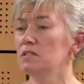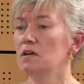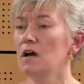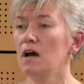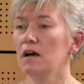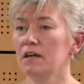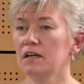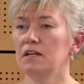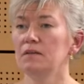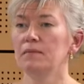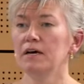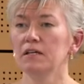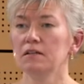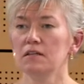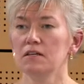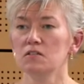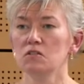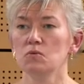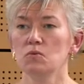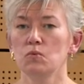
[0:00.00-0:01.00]
talking about
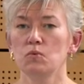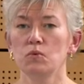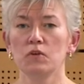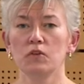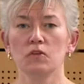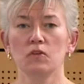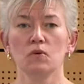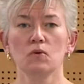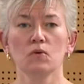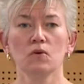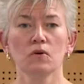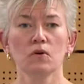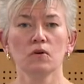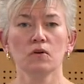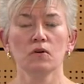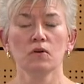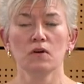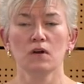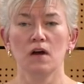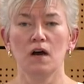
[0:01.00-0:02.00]
this with your
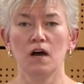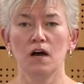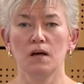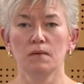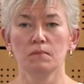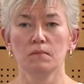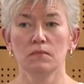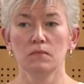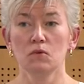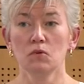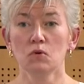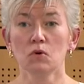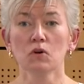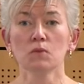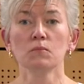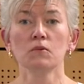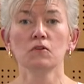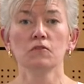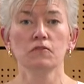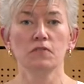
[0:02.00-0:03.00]
um,
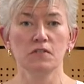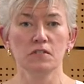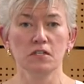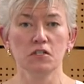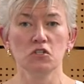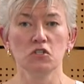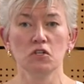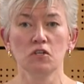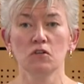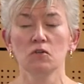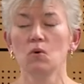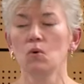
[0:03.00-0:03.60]
normal physician,